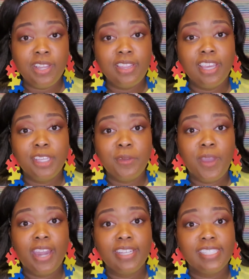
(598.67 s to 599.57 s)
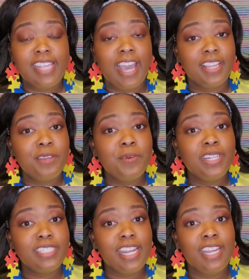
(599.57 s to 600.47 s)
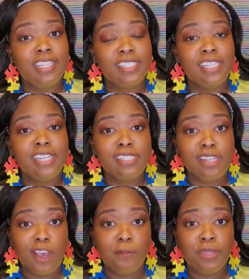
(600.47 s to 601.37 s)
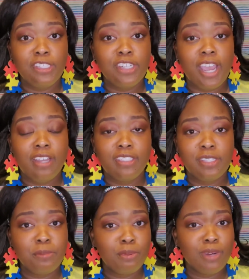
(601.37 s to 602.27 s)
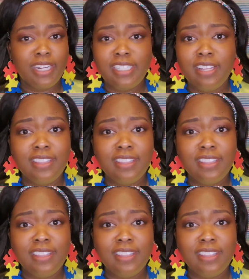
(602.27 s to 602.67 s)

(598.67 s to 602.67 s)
that you had exactly what it takes to help this child to break down